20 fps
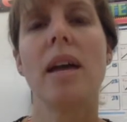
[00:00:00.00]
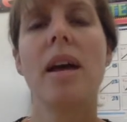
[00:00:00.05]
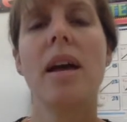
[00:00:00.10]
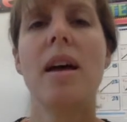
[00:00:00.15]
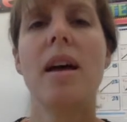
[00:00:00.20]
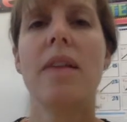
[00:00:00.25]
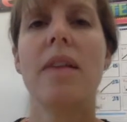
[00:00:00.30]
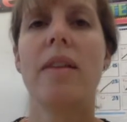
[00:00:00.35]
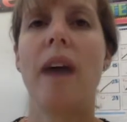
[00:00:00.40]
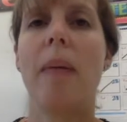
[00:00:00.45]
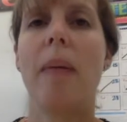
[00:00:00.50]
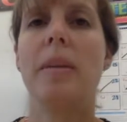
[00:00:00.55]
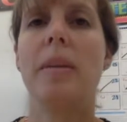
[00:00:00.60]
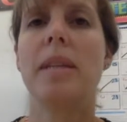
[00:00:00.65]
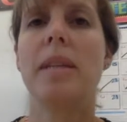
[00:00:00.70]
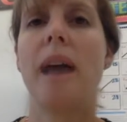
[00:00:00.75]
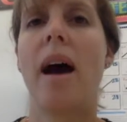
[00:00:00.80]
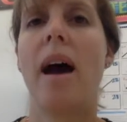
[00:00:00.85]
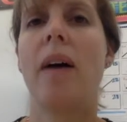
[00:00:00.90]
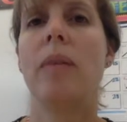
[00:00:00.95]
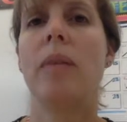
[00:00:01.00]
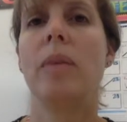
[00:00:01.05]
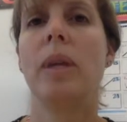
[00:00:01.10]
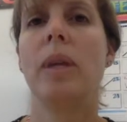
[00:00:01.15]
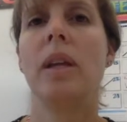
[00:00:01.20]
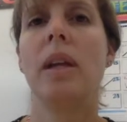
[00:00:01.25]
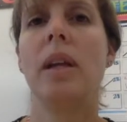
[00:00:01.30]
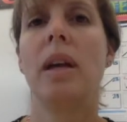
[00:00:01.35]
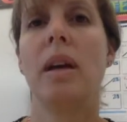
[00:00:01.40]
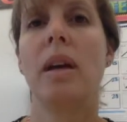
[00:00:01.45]
Their habitat
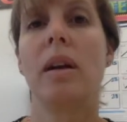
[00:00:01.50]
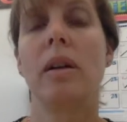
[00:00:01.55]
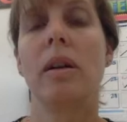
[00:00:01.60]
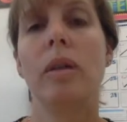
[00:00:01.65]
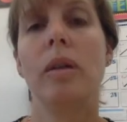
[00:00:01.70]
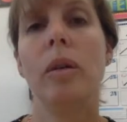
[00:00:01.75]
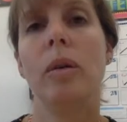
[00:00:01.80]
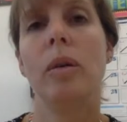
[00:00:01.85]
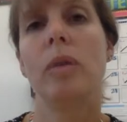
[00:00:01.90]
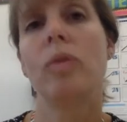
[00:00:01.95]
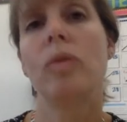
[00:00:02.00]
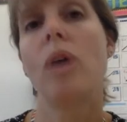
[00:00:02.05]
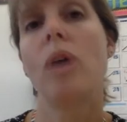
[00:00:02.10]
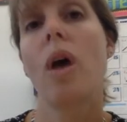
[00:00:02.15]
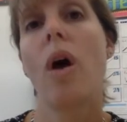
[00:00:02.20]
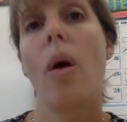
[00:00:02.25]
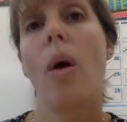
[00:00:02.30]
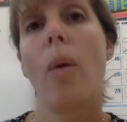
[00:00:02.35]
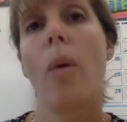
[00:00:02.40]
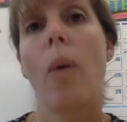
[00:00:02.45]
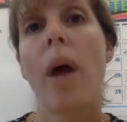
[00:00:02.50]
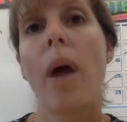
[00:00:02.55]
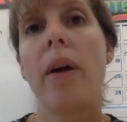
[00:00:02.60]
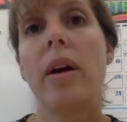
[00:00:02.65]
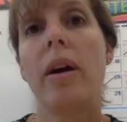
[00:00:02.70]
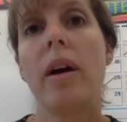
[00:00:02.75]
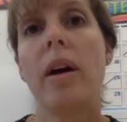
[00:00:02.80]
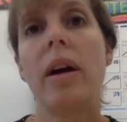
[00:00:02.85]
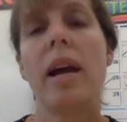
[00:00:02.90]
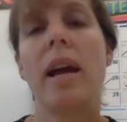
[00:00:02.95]
really includes
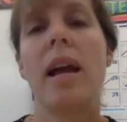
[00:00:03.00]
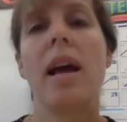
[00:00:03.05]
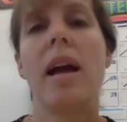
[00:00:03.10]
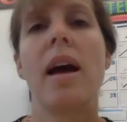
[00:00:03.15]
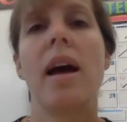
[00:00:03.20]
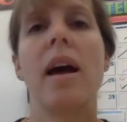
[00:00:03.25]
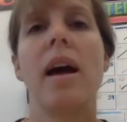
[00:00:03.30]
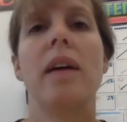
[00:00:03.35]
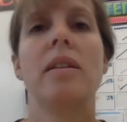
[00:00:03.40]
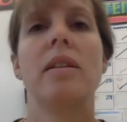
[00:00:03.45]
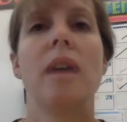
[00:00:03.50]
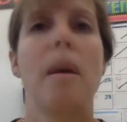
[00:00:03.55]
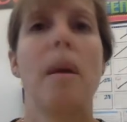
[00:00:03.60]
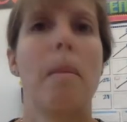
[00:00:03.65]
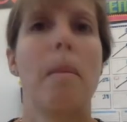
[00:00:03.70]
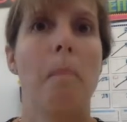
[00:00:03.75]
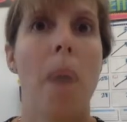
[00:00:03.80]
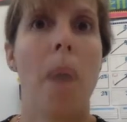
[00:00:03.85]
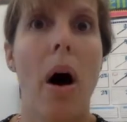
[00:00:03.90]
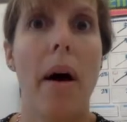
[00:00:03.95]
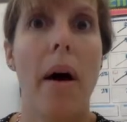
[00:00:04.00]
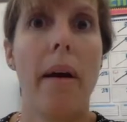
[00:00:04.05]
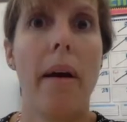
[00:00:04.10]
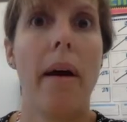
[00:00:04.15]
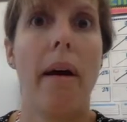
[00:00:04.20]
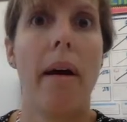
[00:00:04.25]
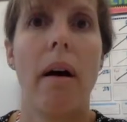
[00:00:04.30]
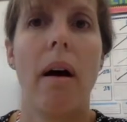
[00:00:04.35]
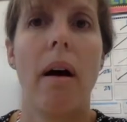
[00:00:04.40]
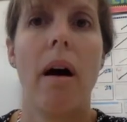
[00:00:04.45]
water and mud
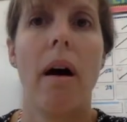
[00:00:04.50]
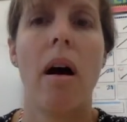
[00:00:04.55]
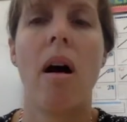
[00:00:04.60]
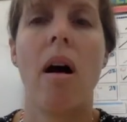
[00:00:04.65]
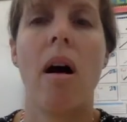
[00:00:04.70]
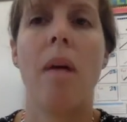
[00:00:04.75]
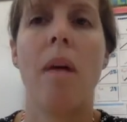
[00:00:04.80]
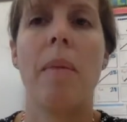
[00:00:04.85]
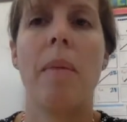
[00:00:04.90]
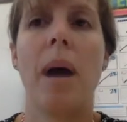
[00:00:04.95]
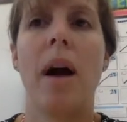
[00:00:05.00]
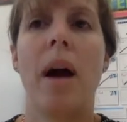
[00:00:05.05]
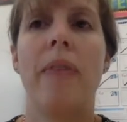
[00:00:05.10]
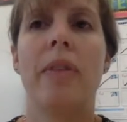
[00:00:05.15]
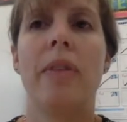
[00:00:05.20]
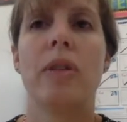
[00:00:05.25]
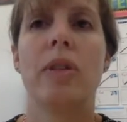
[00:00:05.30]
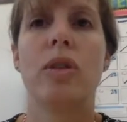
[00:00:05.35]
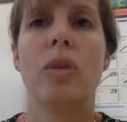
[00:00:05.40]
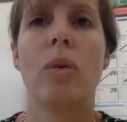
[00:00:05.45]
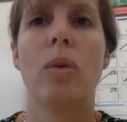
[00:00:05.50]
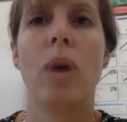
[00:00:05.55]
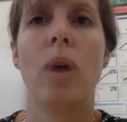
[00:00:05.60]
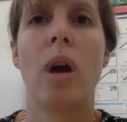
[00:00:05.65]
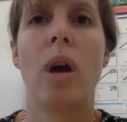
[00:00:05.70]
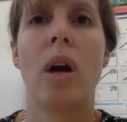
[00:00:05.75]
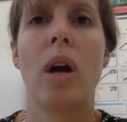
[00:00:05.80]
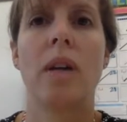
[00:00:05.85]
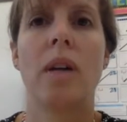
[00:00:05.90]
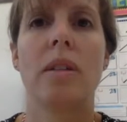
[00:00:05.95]
on the
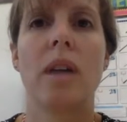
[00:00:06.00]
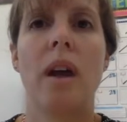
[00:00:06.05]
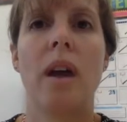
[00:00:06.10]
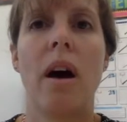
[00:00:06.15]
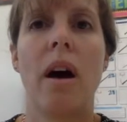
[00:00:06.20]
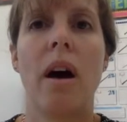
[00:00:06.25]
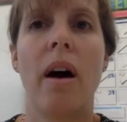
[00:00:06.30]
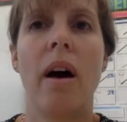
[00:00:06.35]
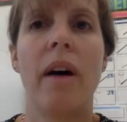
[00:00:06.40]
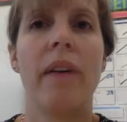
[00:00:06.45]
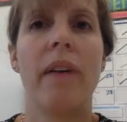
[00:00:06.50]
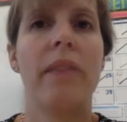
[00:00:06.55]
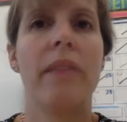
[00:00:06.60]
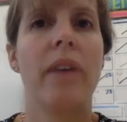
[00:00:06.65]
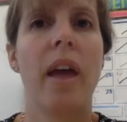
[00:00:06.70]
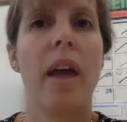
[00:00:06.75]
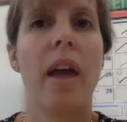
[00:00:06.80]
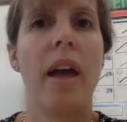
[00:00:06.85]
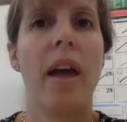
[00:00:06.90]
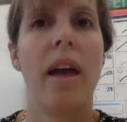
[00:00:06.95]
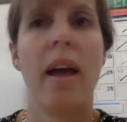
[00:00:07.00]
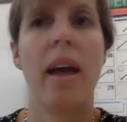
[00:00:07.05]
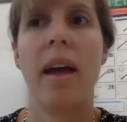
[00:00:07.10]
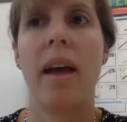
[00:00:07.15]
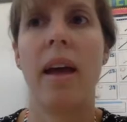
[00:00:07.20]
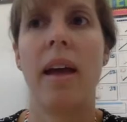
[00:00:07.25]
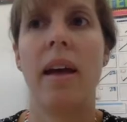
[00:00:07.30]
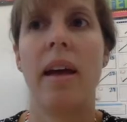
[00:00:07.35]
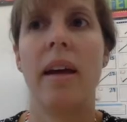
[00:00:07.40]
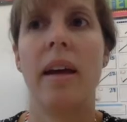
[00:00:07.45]
shores of
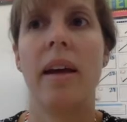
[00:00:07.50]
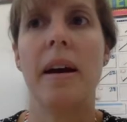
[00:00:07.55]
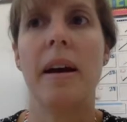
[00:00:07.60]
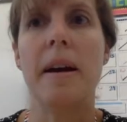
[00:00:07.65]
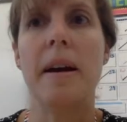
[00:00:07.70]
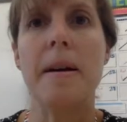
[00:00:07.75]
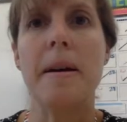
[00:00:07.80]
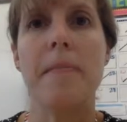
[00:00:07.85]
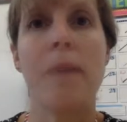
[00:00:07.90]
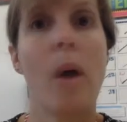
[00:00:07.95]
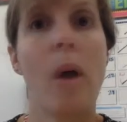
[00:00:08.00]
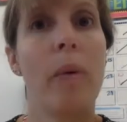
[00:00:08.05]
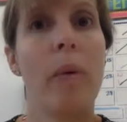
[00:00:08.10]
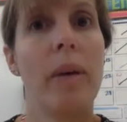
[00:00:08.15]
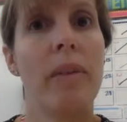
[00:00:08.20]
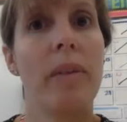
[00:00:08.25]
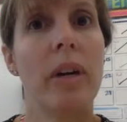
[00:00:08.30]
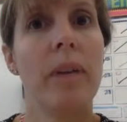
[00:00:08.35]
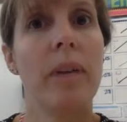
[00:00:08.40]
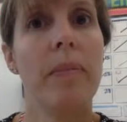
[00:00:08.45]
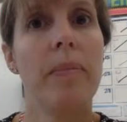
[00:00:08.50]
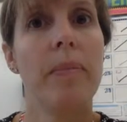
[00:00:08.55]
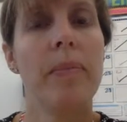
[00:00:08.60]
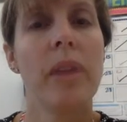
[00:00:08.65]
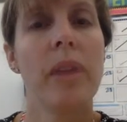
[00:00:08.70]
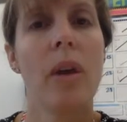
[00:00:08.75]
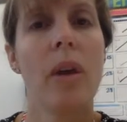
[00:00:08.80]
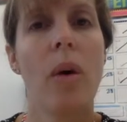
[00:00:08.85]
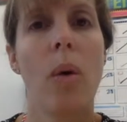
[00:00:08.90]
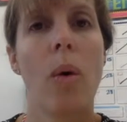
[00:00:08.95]
a river
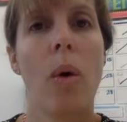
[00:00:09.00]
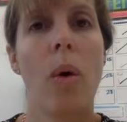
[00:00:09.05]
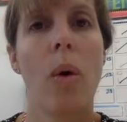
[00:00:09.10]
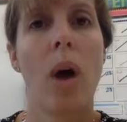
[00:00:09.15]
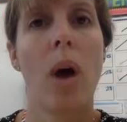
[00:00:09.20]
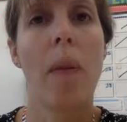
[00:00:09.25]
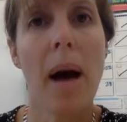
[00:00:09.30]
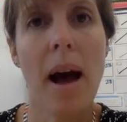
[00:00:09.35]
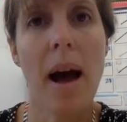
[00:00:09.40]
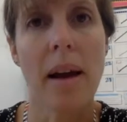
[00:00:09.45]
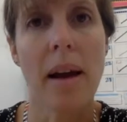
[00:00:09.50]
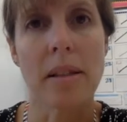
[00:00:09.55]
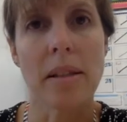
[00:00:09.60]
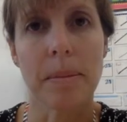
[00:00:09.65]
or a pond.